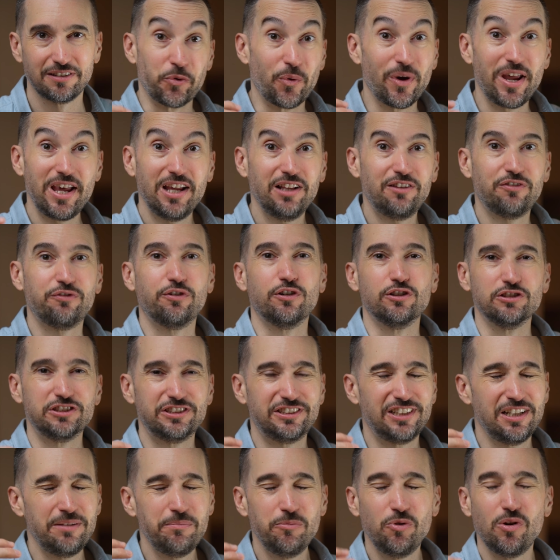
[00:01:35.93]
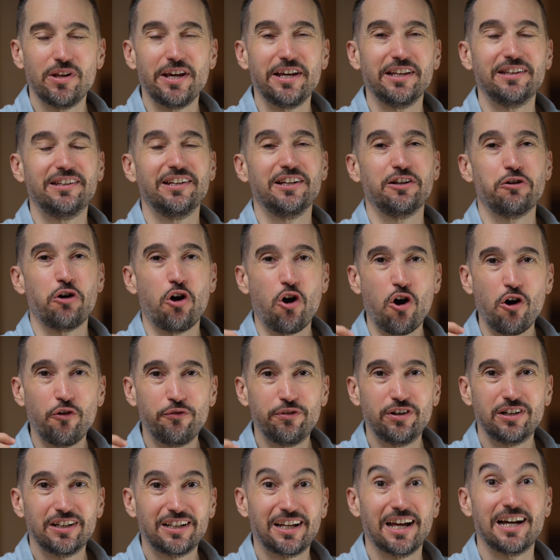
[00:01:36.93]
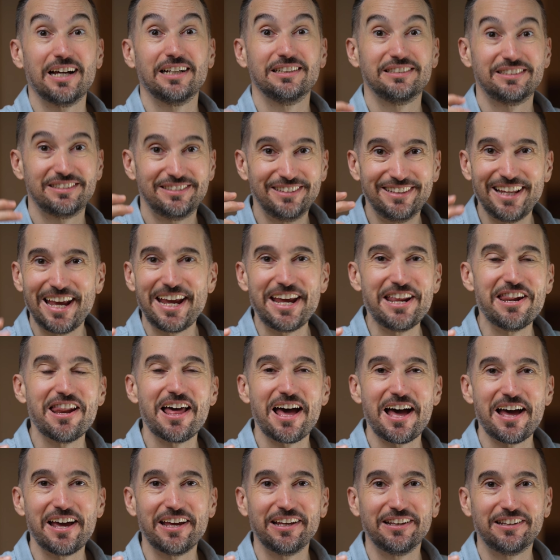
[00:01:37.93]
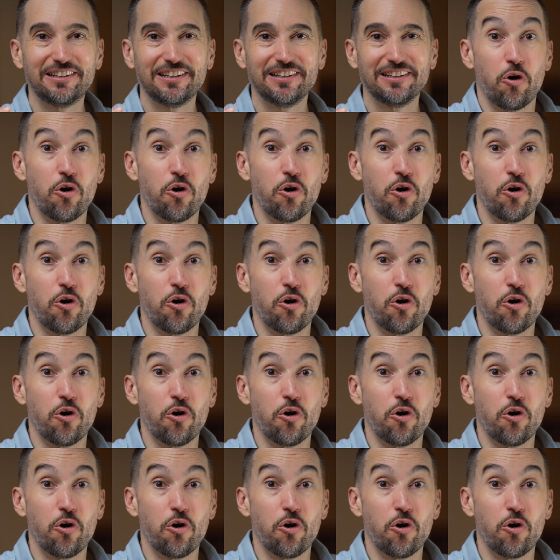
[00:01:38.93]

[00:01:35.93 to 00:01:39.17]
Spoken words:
Great for simulating overcast daylight